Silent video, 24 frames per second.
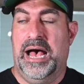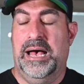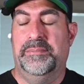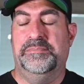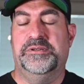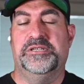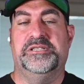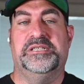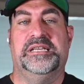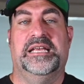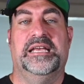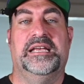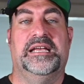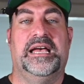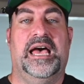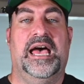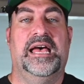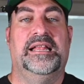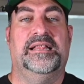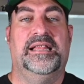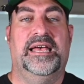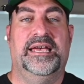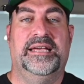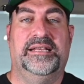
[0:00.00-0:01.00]
I'm just saying
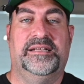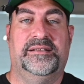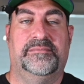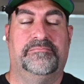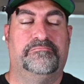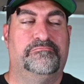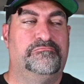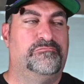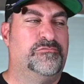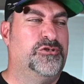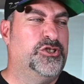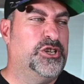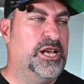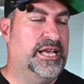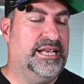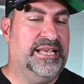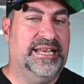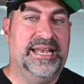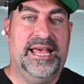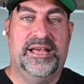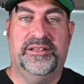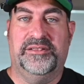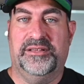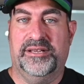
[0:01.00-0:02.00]
I like
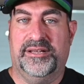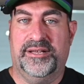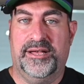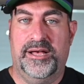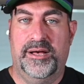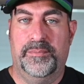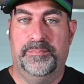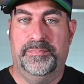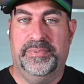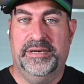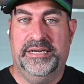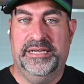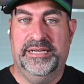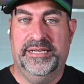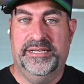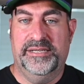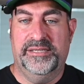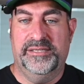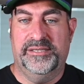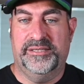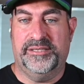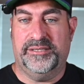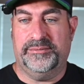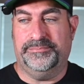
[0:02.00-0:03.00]
checking out the
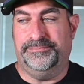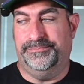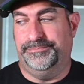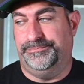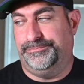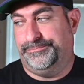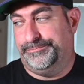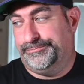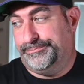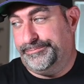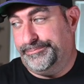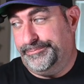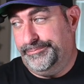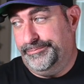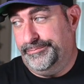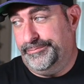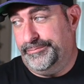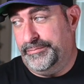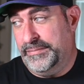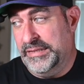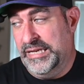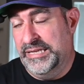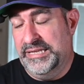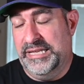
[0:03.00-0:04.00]
companies
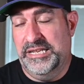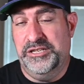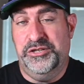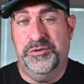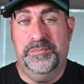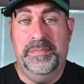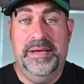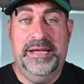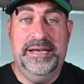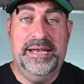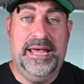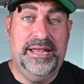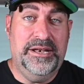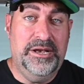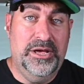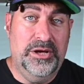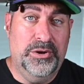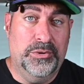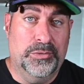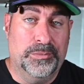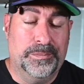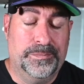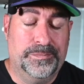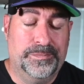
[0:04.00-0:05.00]
that you may not
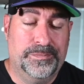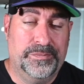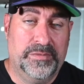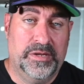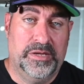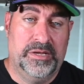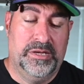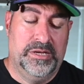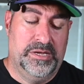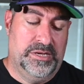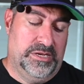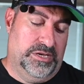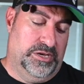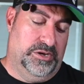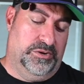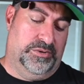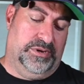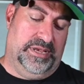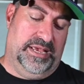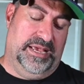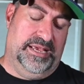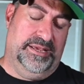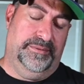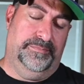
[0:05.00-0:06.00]
know,
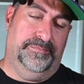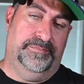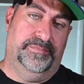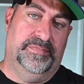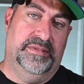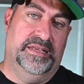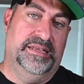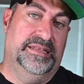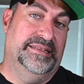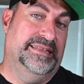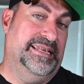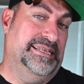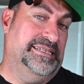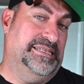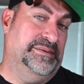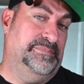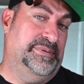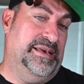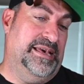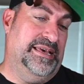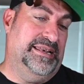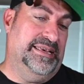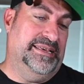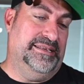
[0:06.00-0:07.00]
okay? That's
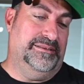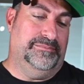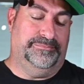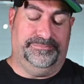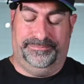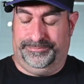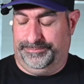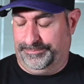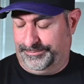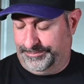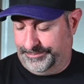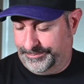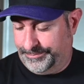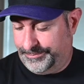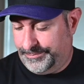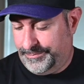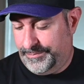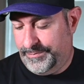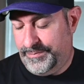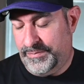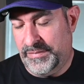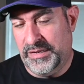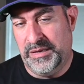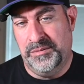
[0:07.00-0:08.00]
about it.
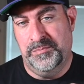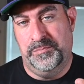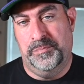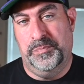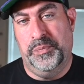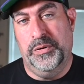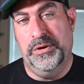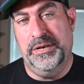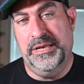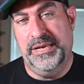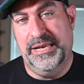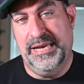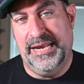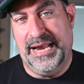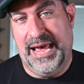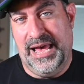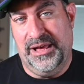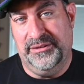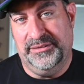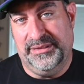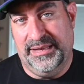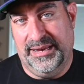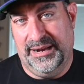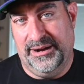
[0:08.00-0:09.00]
Putting it
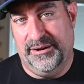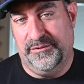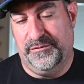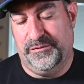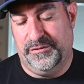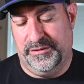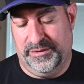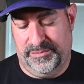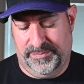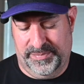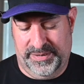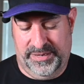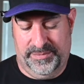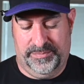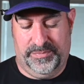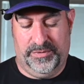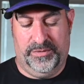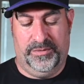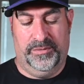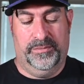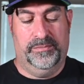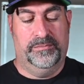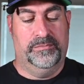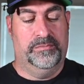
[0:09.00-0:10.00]
out there for the
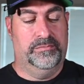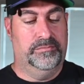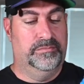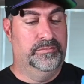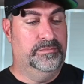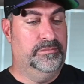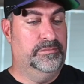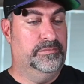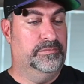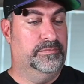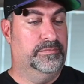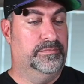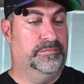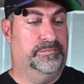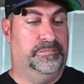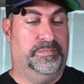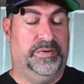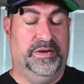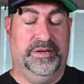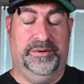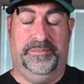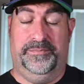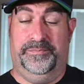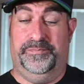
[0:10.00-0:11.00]
people,
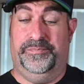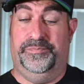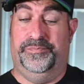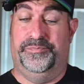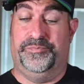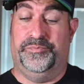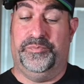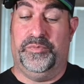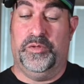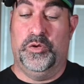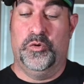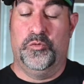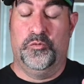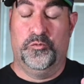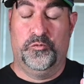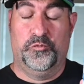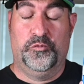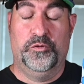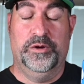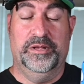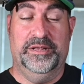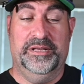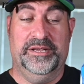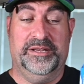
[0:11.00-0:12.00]
but
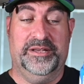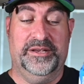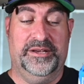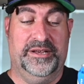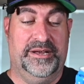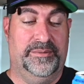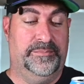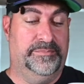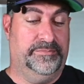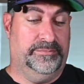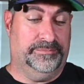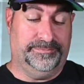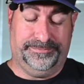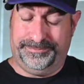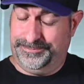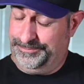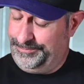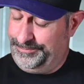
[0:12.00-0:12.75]
really good. I'm